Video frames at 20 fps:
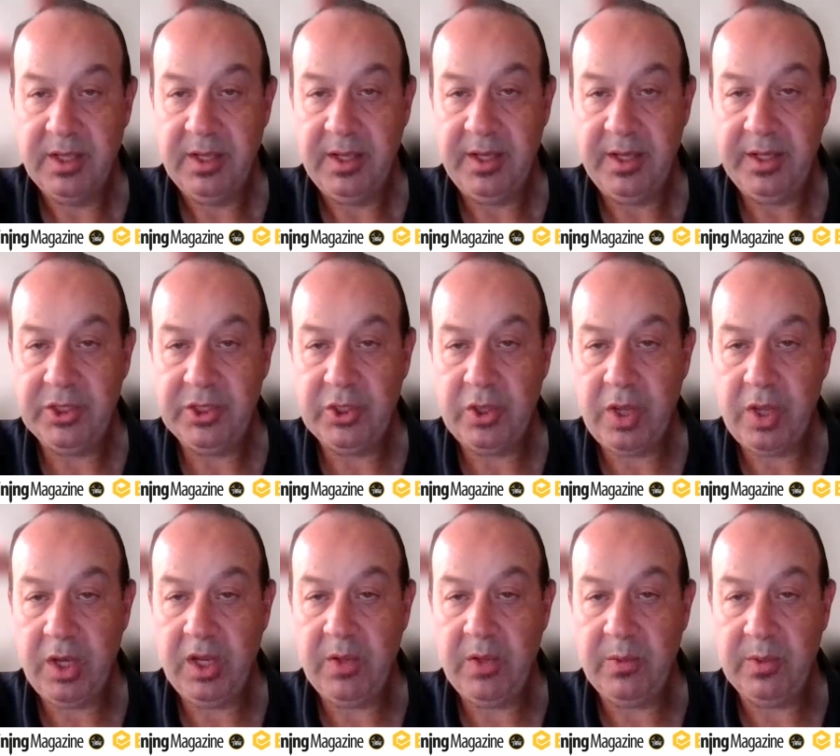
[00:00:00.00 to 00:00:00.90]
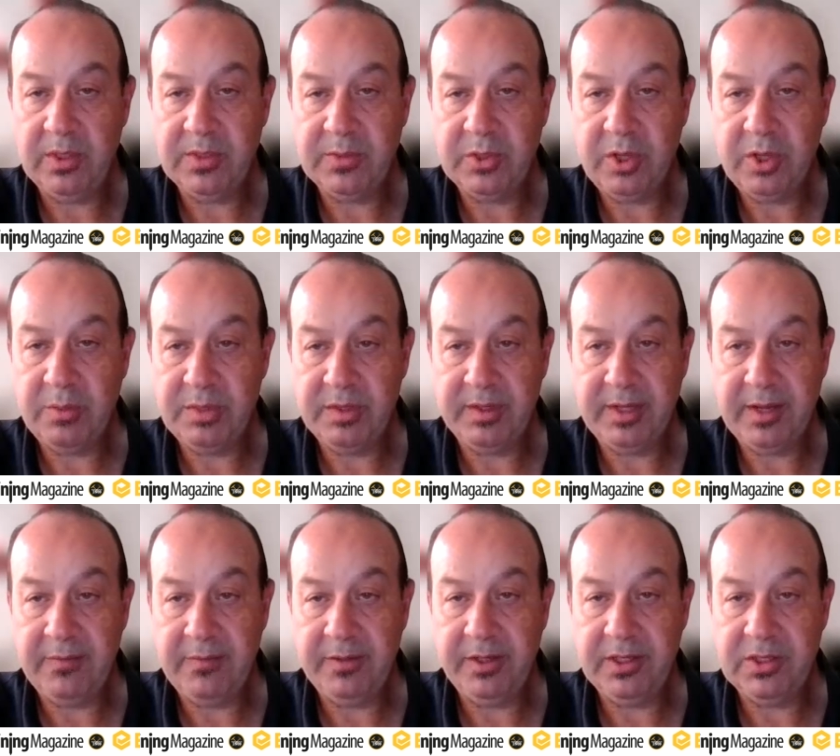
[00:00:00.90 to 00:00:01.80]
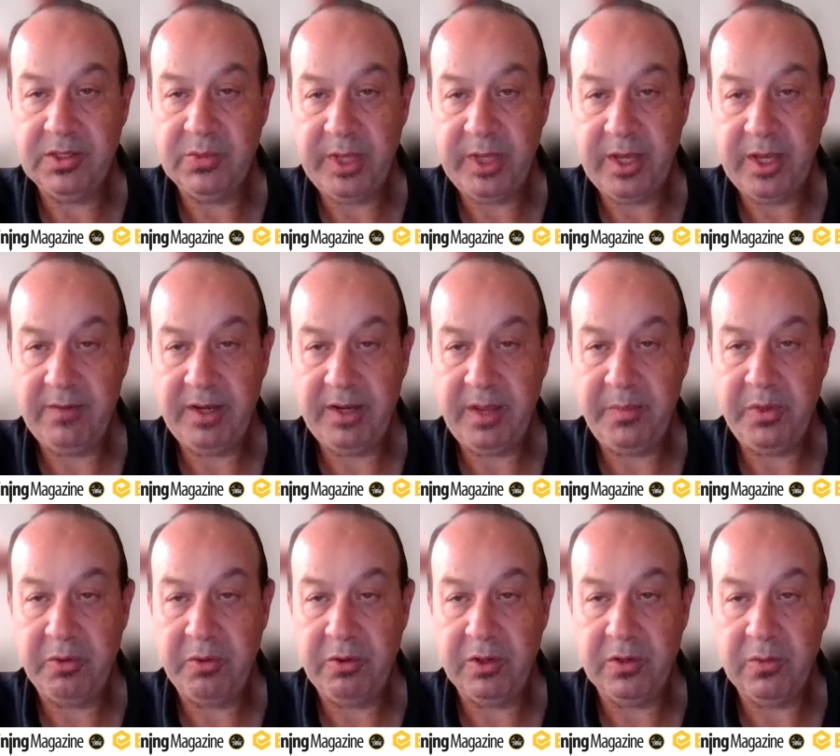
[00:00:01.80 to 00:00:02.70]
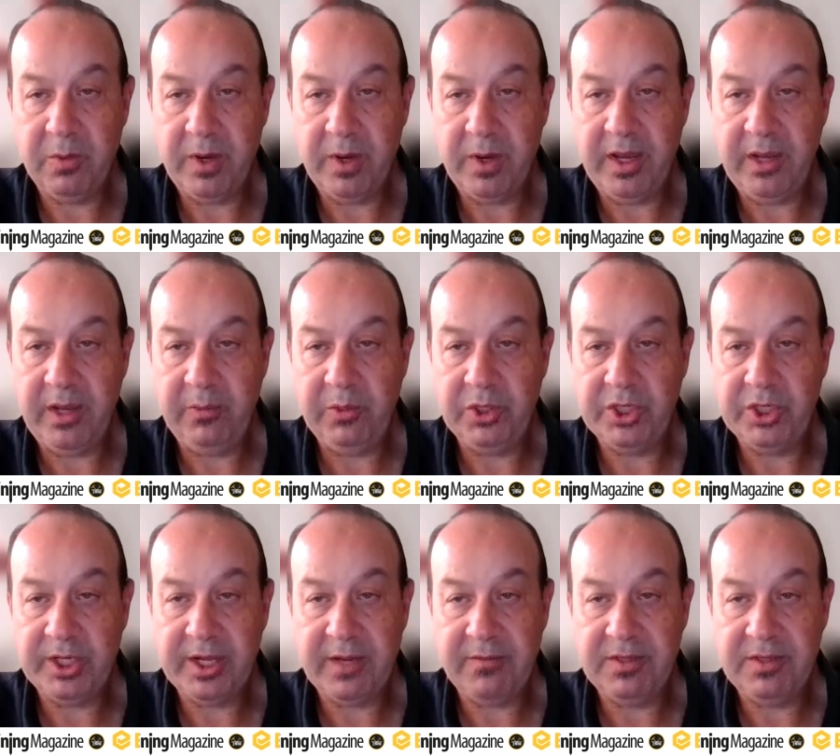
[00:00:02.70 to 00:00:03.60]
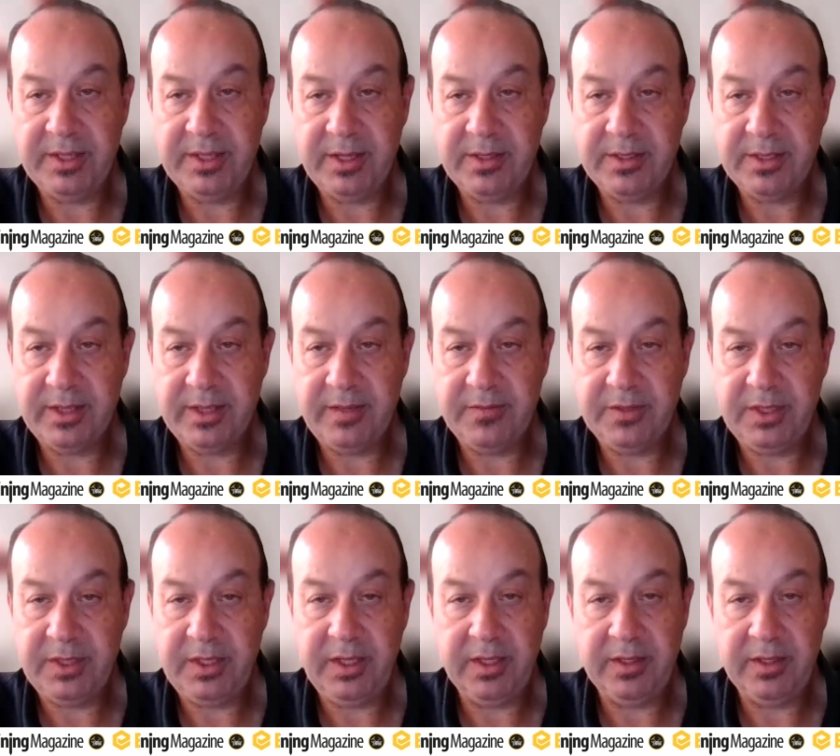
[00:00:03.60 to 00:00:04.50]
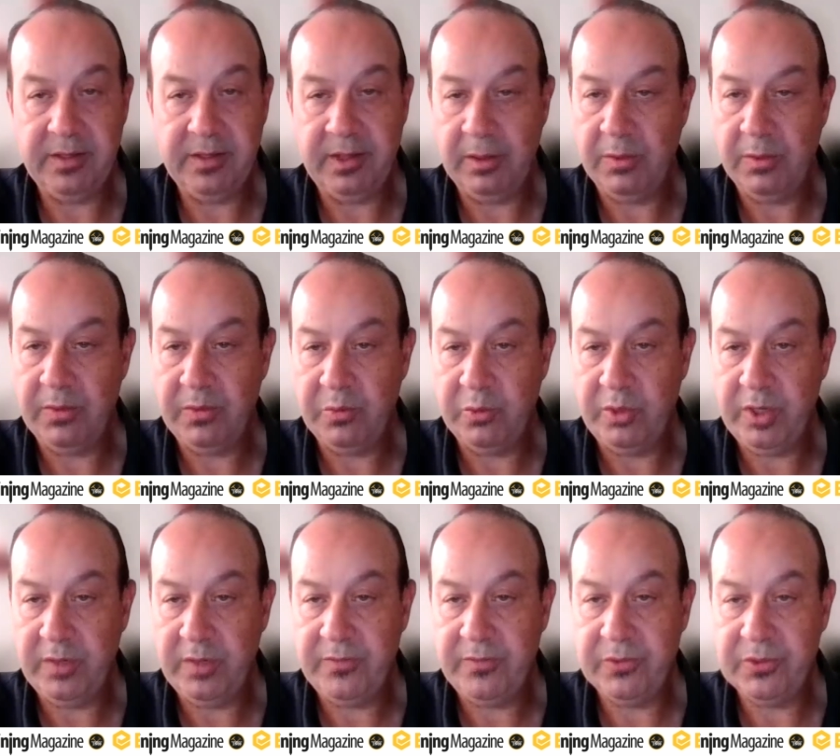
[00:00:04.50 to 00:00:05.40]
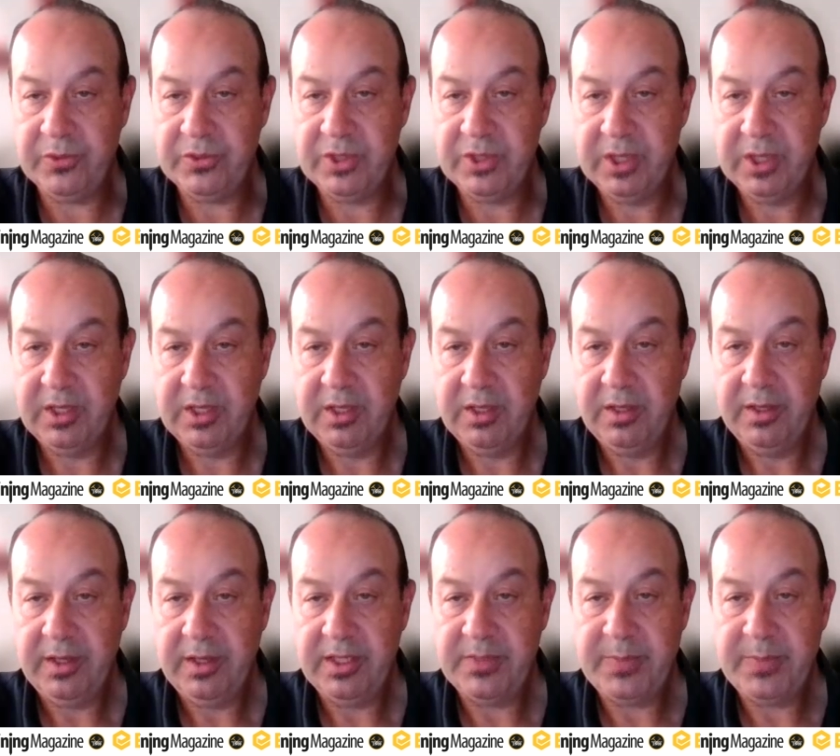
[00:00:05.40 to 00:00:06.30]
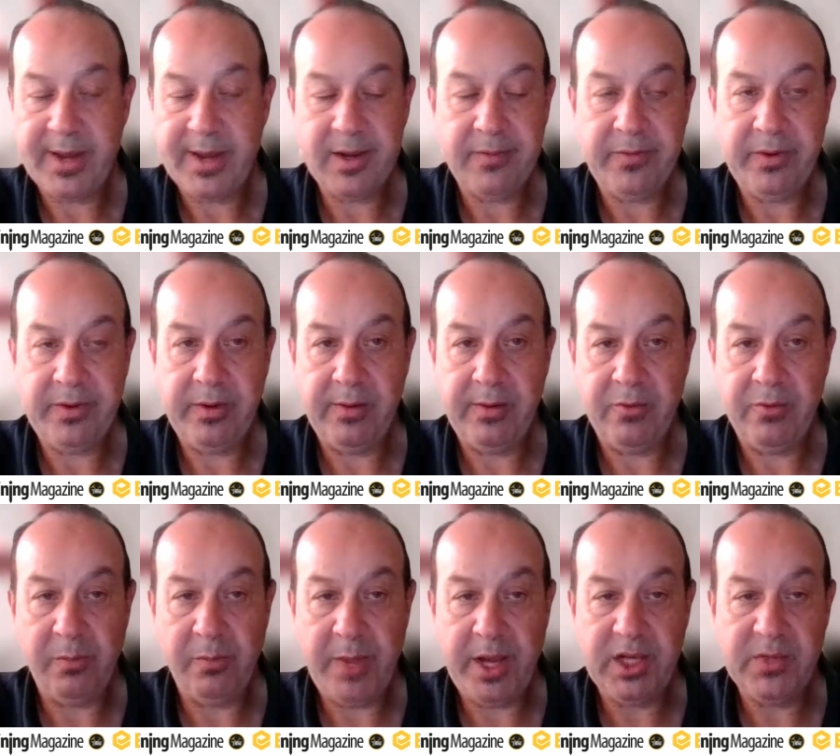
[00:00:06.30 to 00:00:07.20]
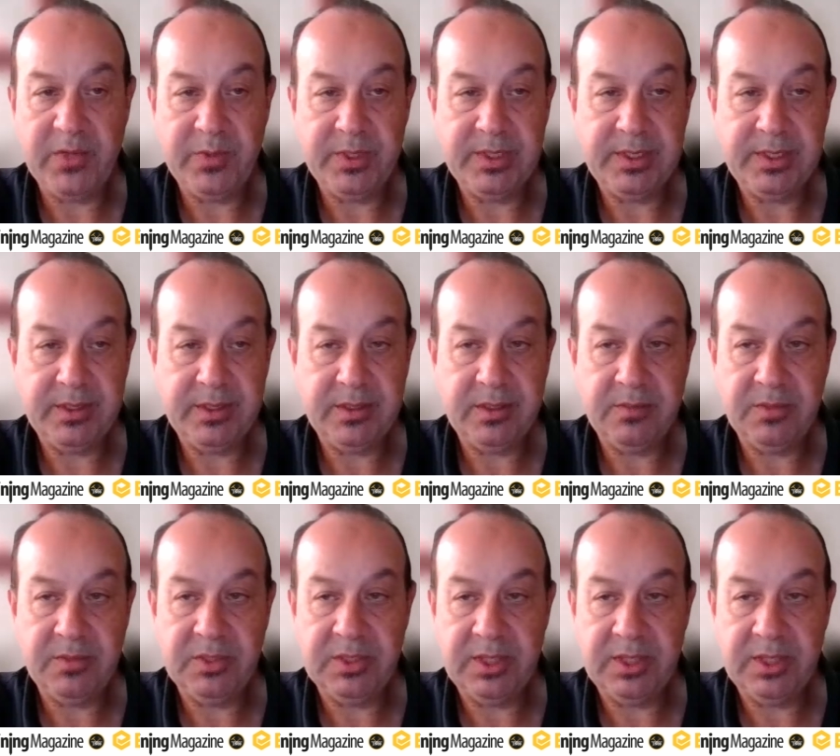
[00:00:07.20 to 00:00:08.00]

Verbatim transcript: And internally, in terms of governance, we have an EPIROC way, which covers our safety and health and workforce as part of our overall management systems.